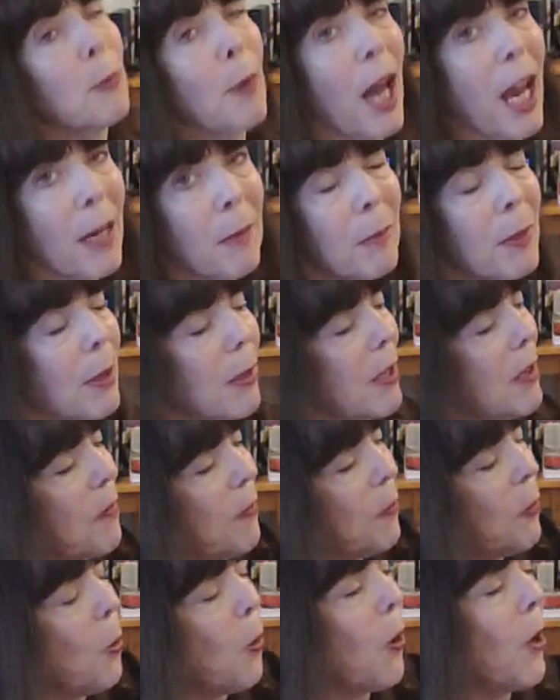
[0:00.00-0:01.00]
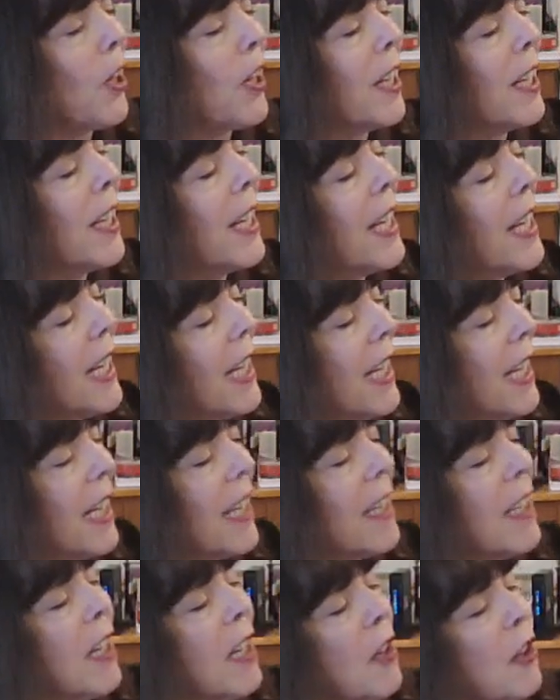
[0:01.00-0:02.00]
primary four
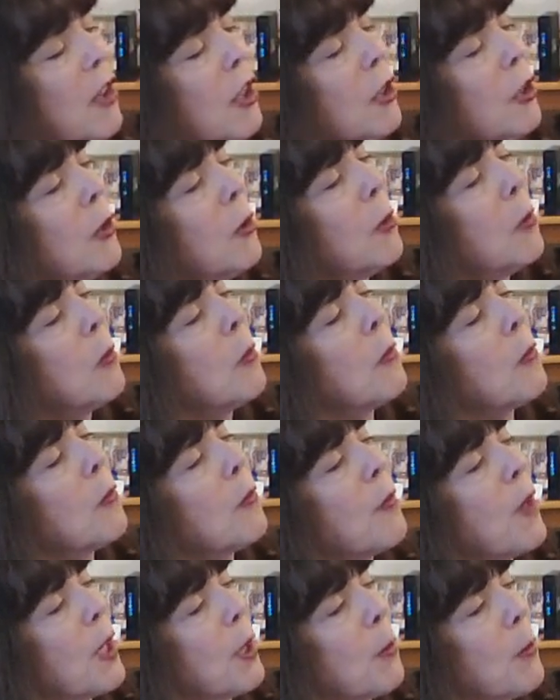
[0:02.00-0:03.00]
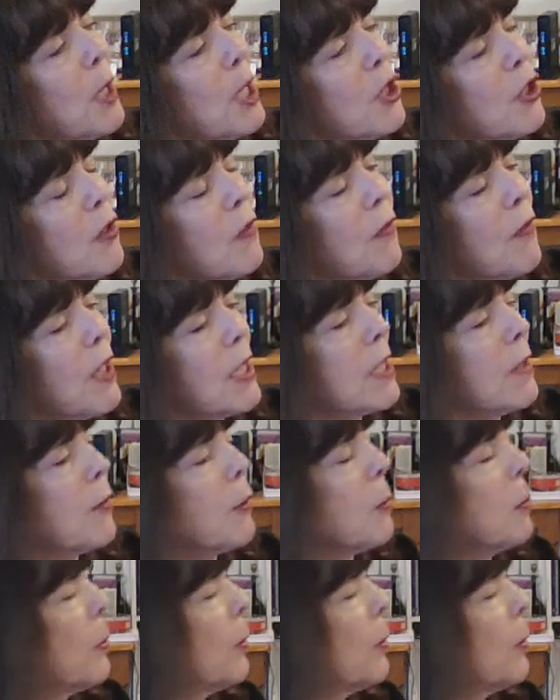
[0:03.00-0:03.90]
in the new Federation Festival